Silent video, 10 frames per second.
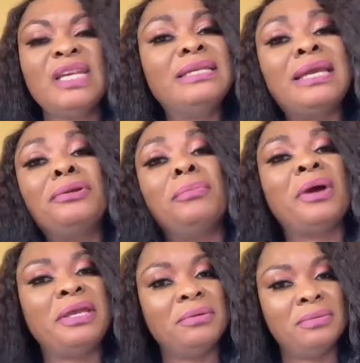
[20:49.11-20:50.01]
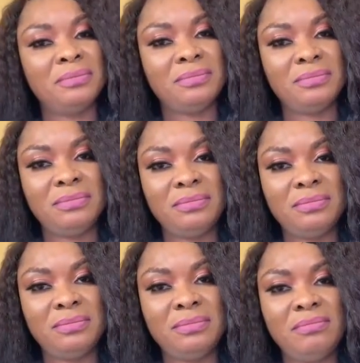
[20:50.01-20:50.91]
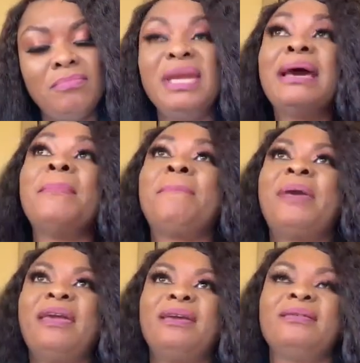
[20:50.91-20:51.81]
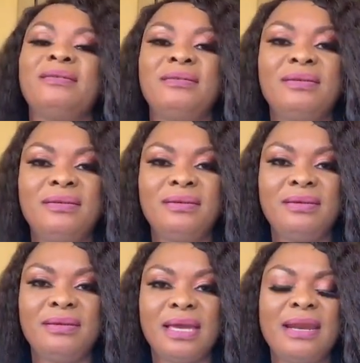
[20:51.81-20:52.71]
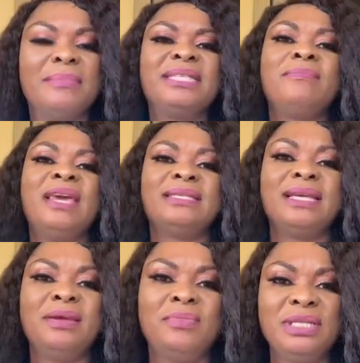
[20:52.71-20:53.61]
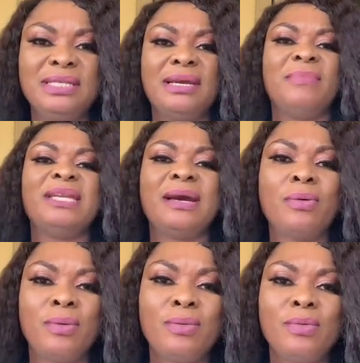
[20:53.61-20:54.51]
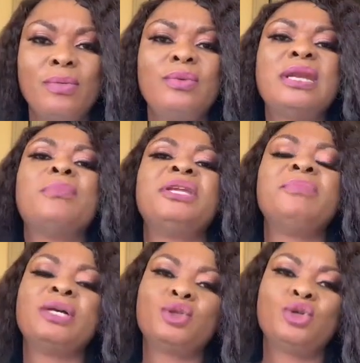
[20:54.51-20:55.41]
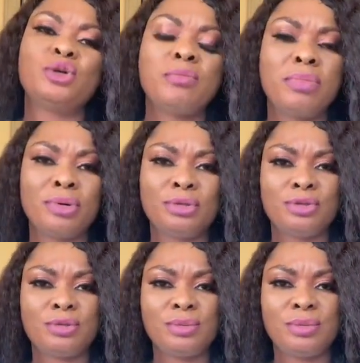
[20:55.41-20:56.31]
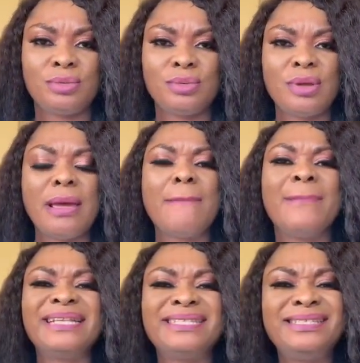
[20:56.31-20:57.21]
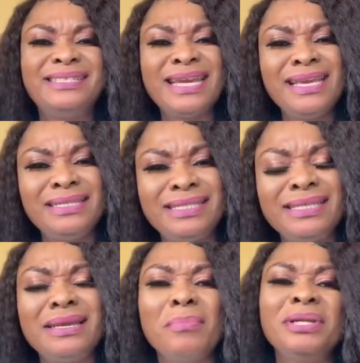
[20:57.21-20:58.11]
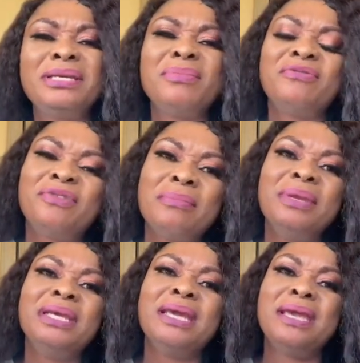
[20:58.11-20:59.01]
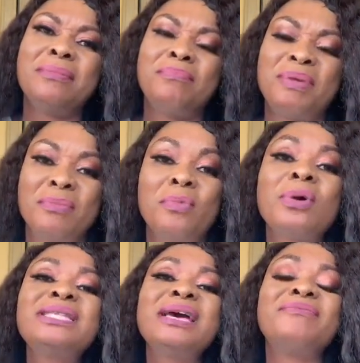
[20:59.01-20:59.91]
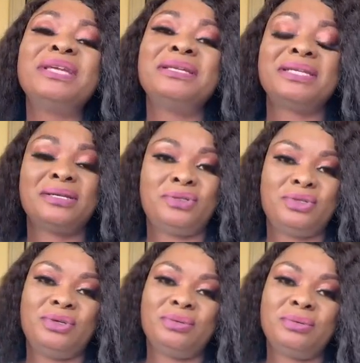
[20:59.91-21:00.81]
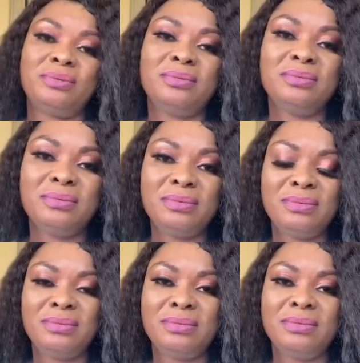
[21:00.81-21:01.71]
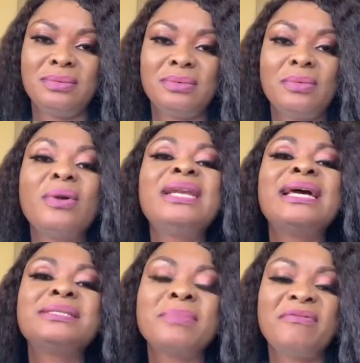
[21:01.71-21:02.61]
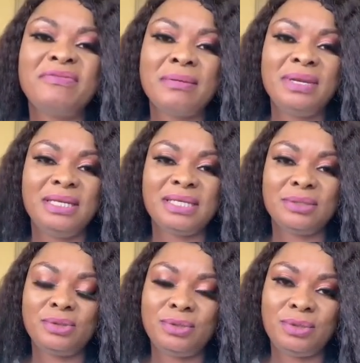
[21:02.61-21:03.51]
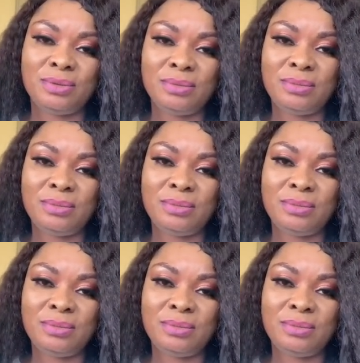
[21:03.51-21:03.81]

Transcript: Then no my yo. Me na me pe. And I'm saying celebrity na me daho, Na mo de me ato chop so. But then na mo de me family a eh, bim. What have they done to you? What has my family done to you?